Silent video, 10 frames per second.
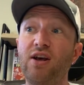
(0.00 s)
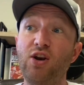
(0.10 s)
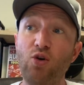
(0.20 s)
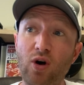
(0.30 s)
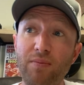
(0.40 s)

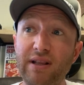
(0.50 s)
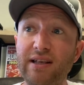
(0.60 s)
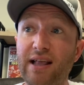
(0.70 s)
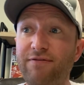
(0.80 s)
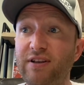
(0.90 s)
Normally,
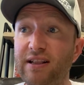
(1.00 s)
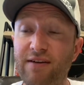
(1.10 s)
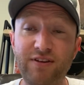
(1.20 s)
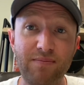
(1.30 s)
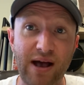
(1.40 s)

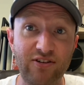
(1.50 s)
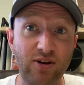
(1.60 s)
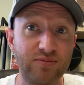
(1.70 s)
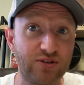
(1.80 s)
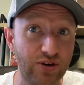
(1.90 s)
lefty-lefty
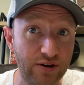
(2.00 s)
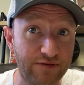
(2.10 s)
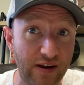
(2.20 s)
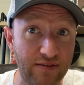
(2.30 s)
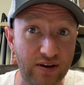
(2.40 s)
matchups do
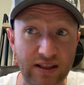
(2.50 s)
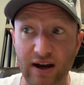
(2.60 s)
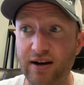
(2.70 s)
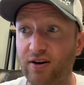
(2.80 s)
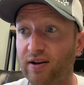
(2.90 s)
favor the
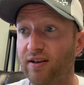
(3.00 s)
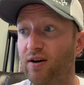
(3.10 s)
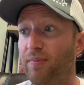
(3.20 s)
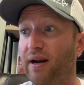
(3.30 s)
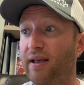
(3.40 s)
under a
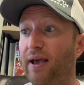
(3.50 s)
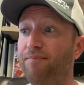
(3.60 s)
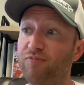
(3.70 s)
little bit, okay?